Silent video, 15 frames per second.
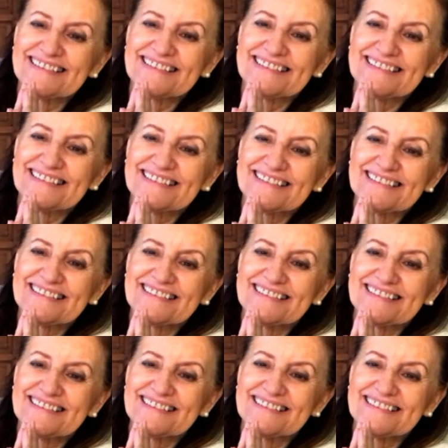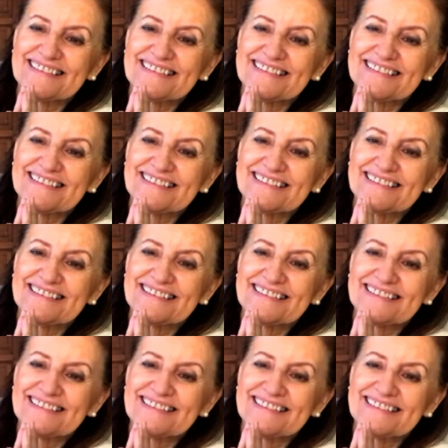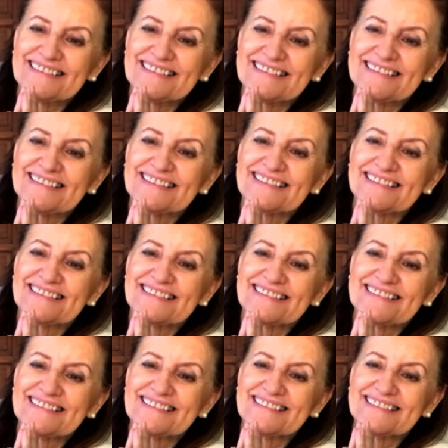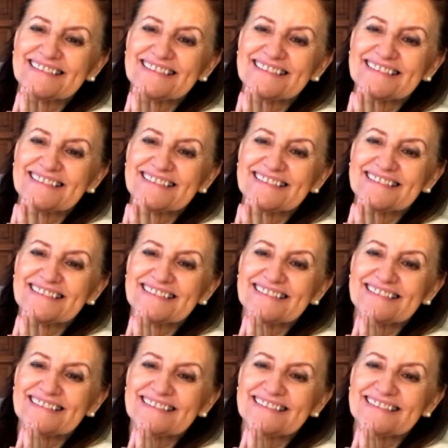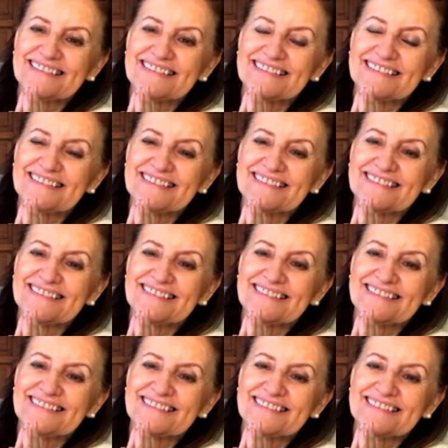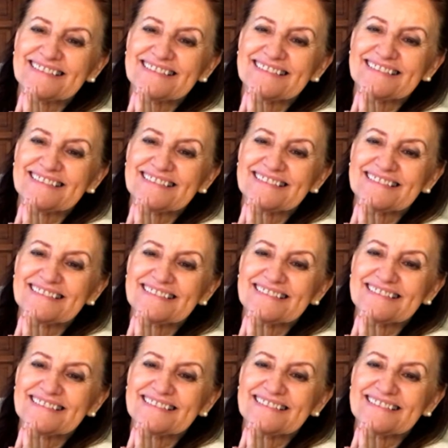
(not speaking)